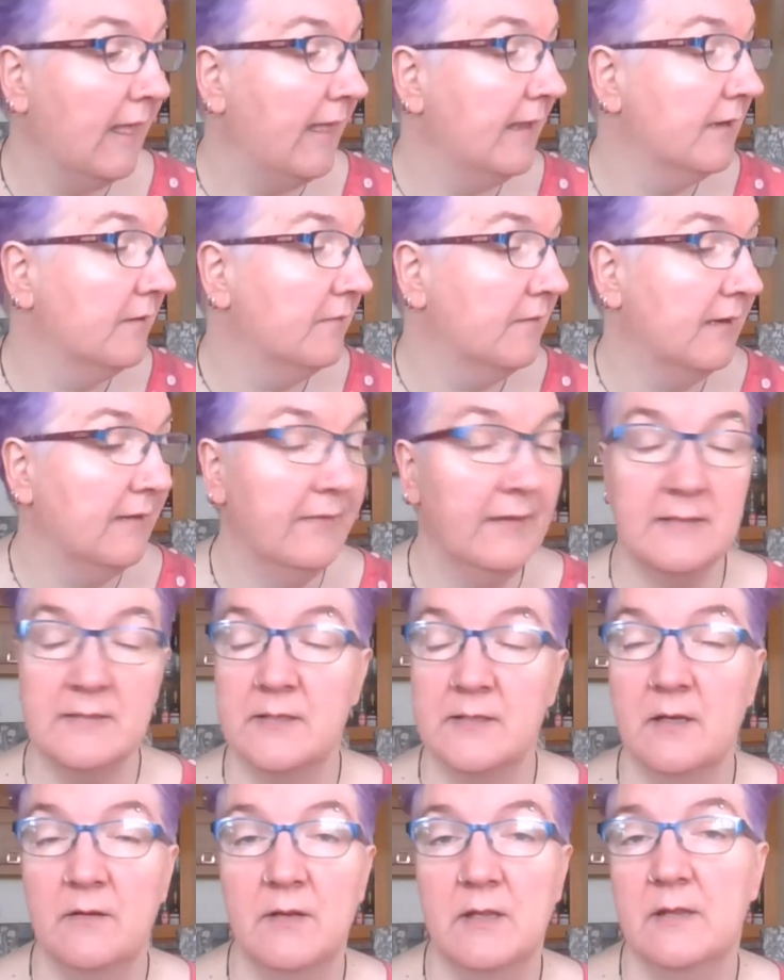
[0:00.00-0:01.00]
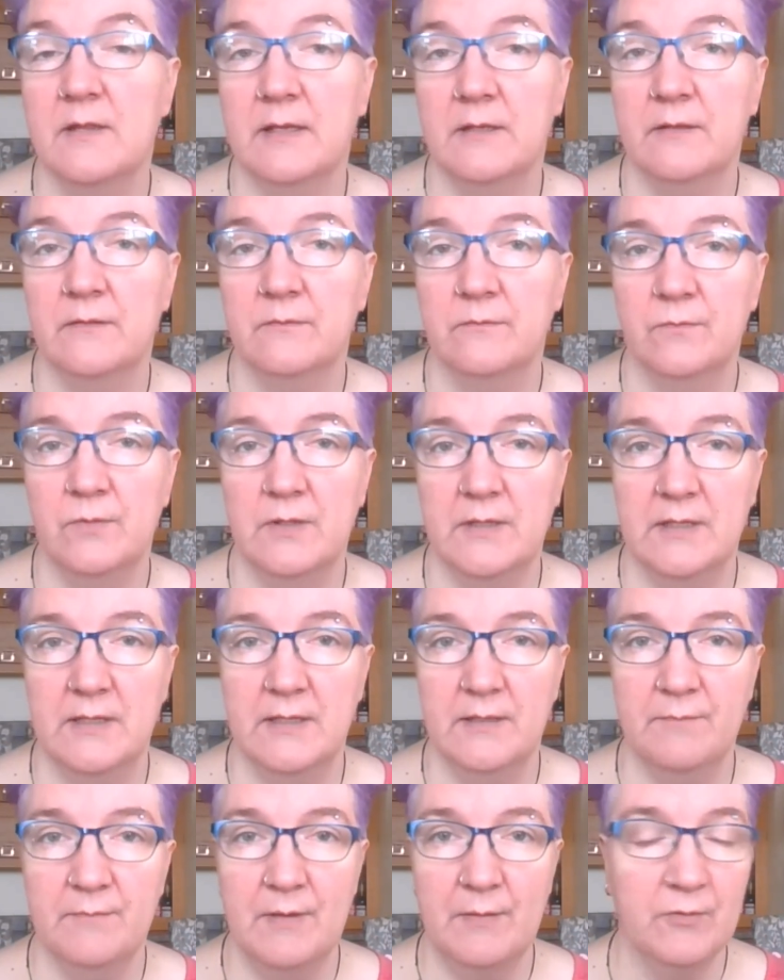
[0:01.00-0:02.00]
Anyway, that's the only thing with
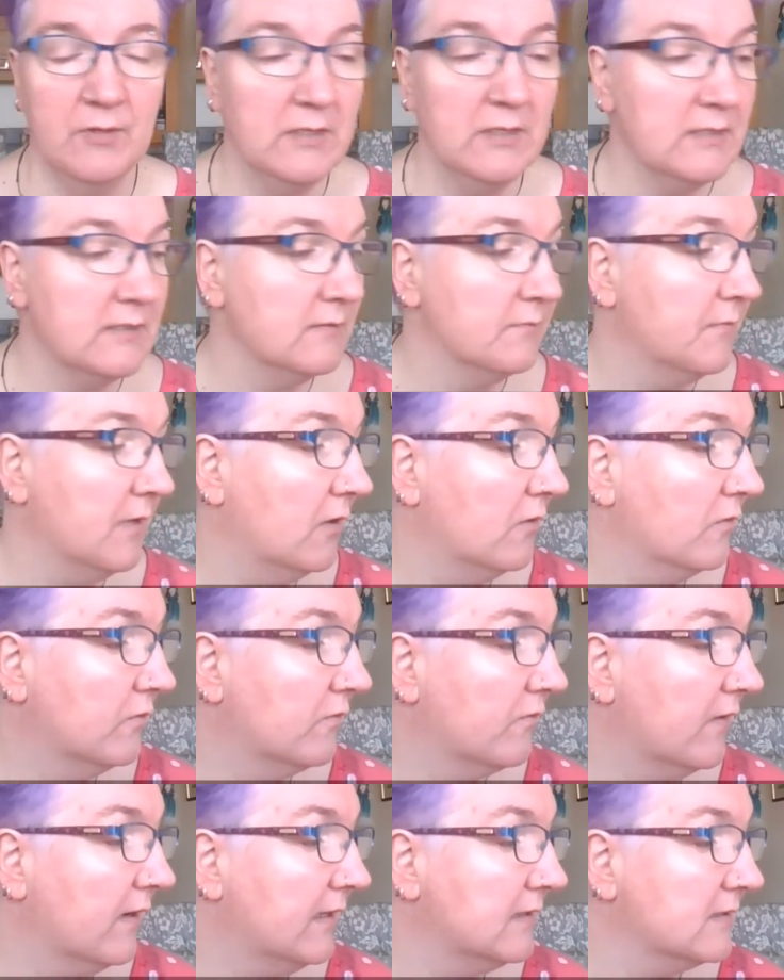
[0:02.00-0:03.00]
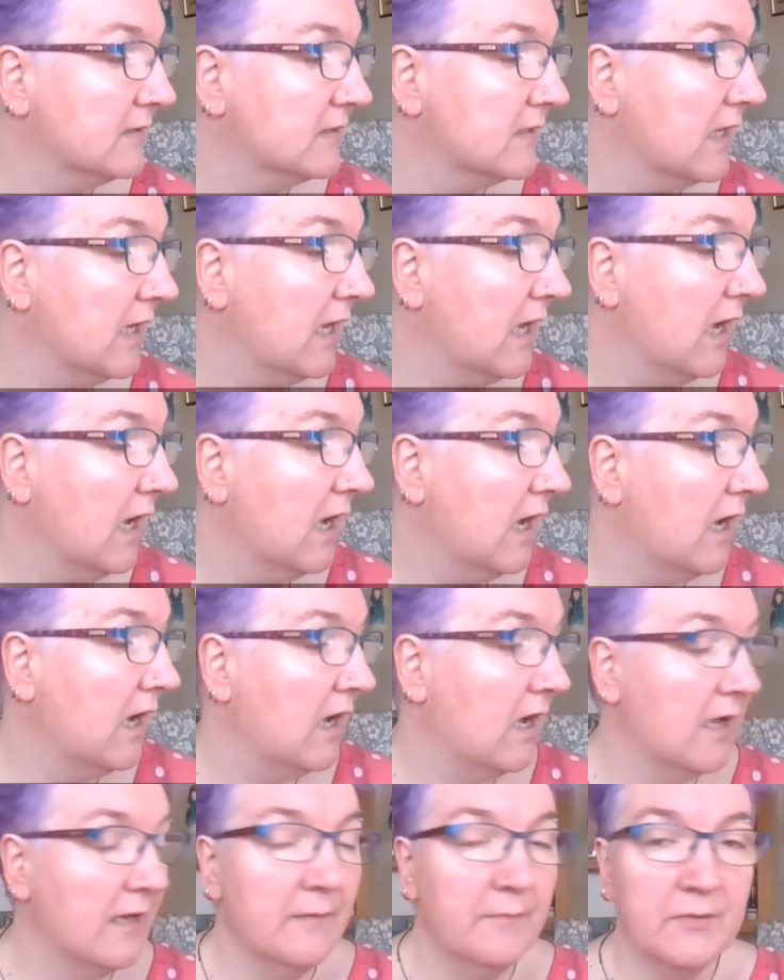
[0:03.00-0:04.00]
the memories, my old friend.
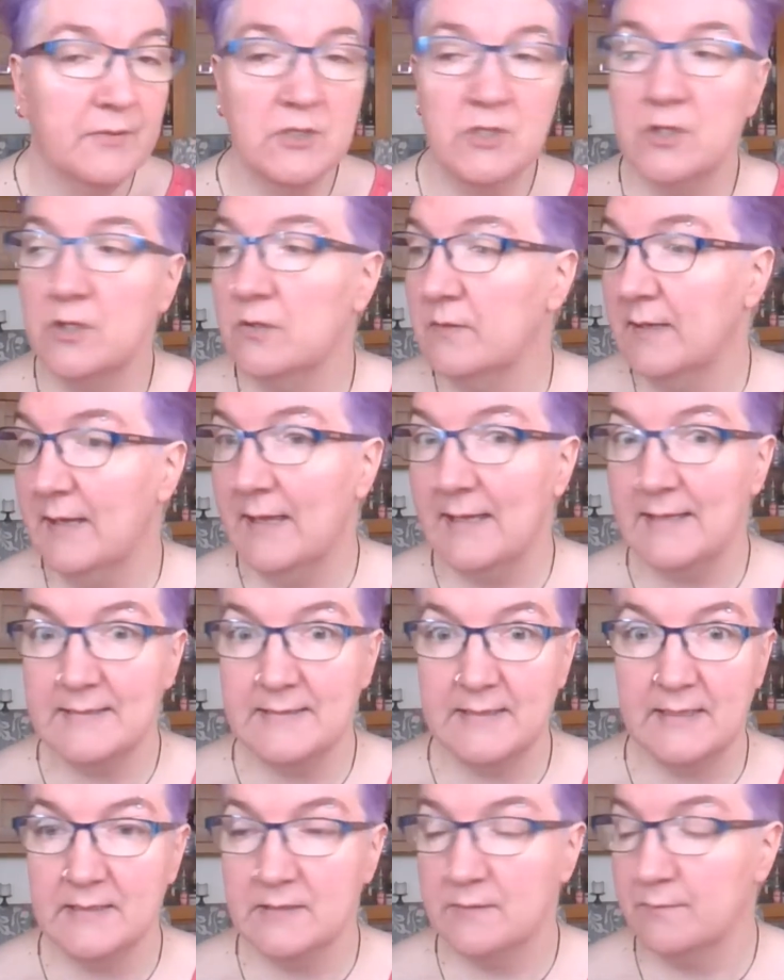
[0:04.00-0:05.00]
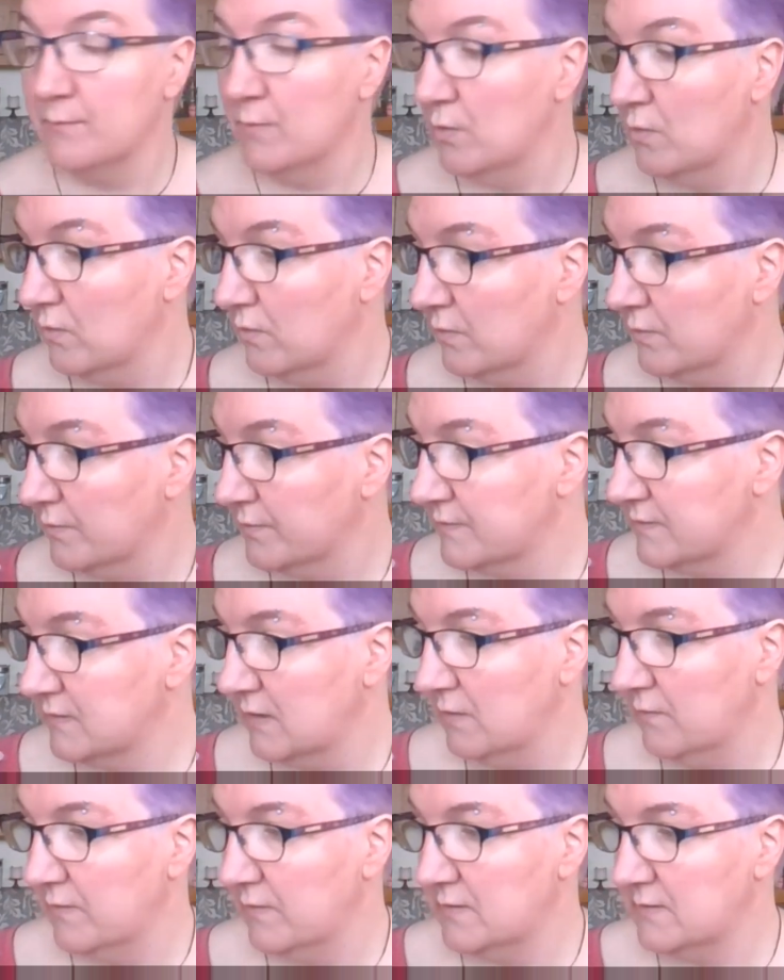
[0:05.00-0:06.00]
Number 2, less is more.
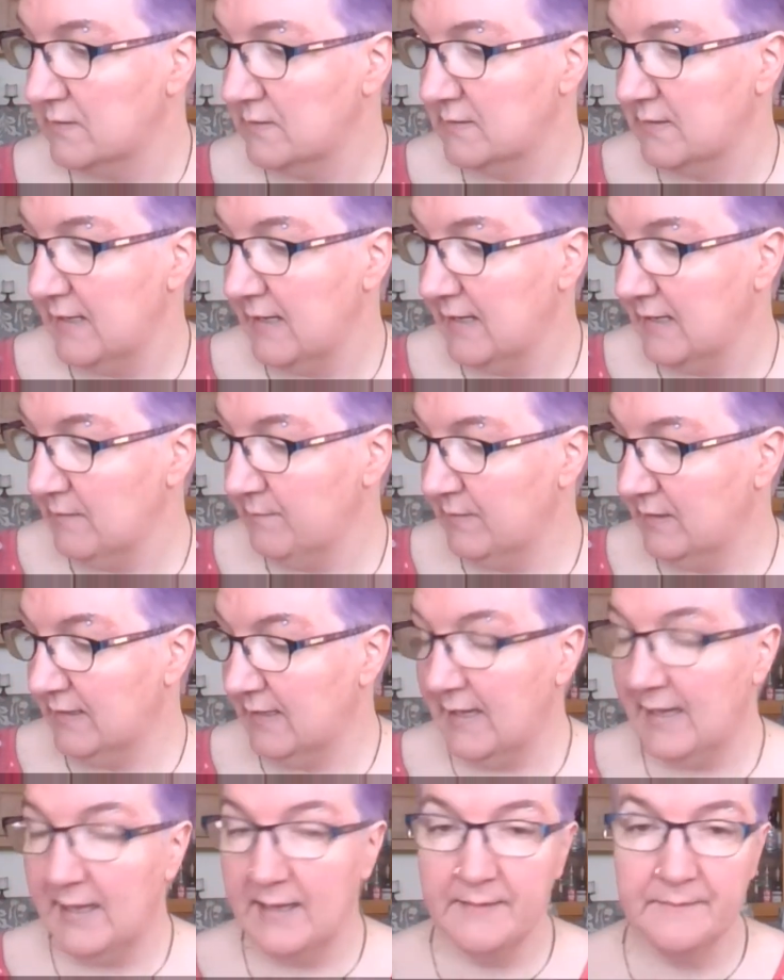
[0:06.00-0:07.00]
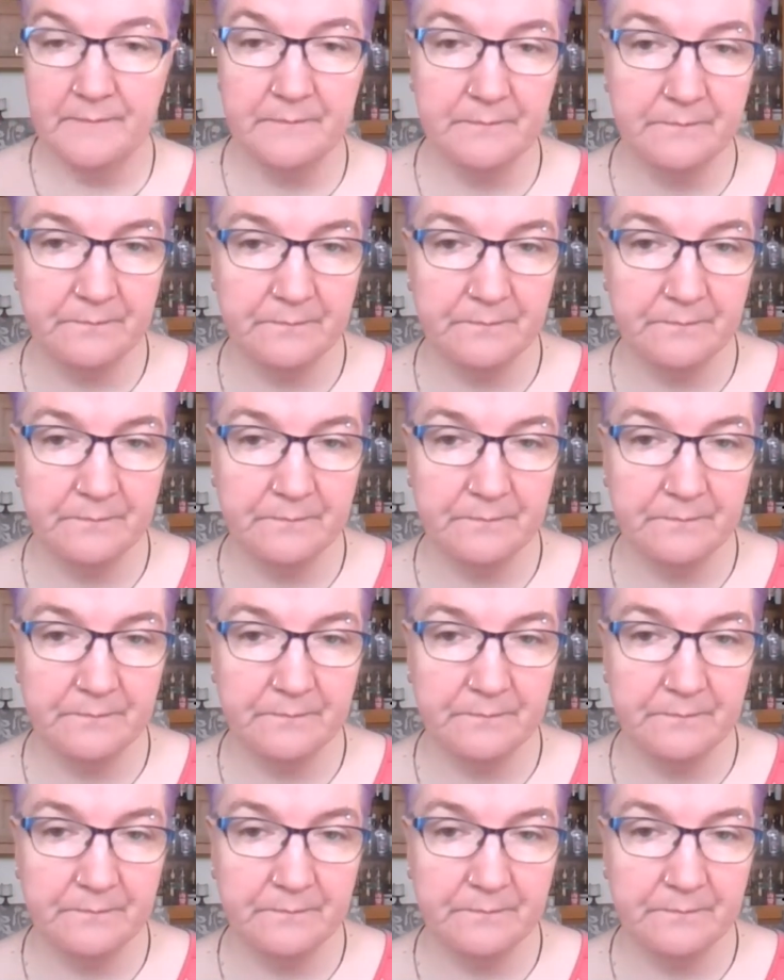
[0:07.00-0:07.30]
So this is an Amy King